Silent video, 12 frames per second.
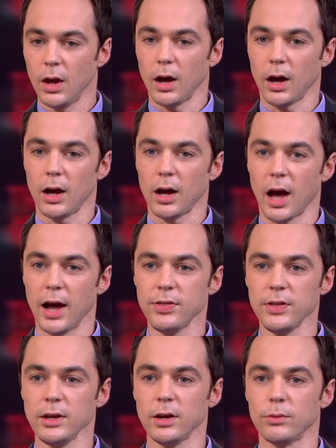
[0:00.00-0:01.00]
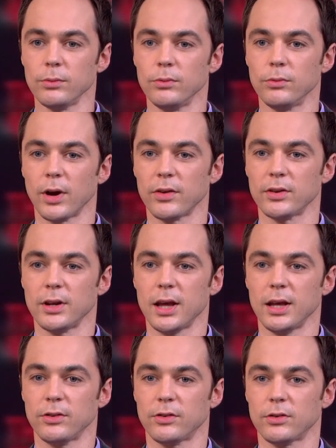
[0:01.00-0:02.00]
Uh, I think it you?
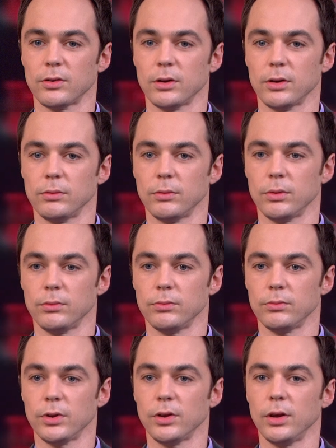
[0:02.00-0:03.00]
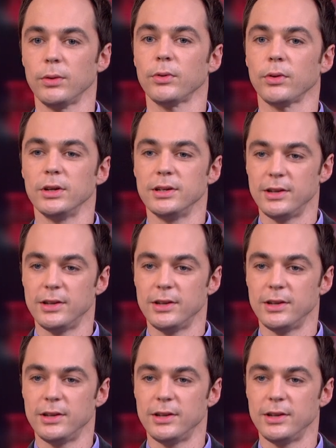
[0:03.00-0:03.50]
resonates uh,